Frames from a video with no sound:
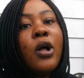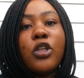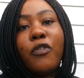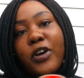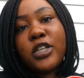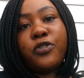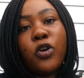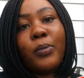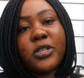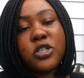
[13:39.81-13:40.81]
Don't forget to
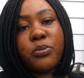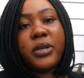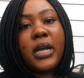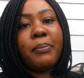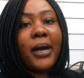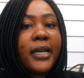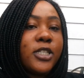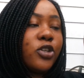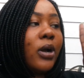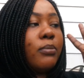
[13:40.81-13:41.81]
follow my social media, my
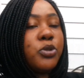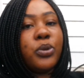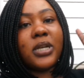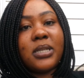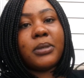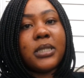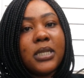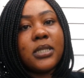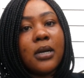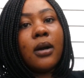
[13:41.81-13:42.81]
Instagram, Twitter, Snapchat, and
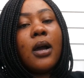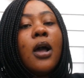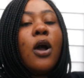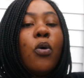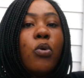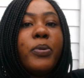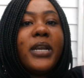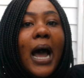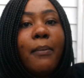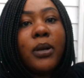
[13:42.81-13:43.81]
TikTok will be
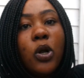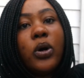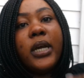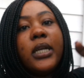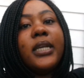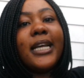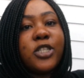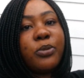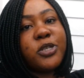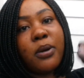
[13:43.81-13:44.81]
down below in the
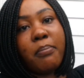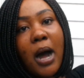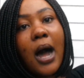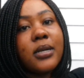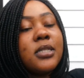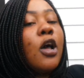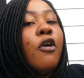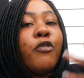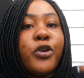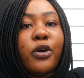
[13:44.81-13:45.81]
description box
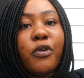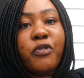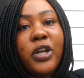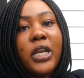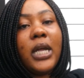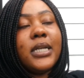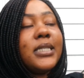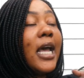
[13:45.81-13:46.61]
for your convenience.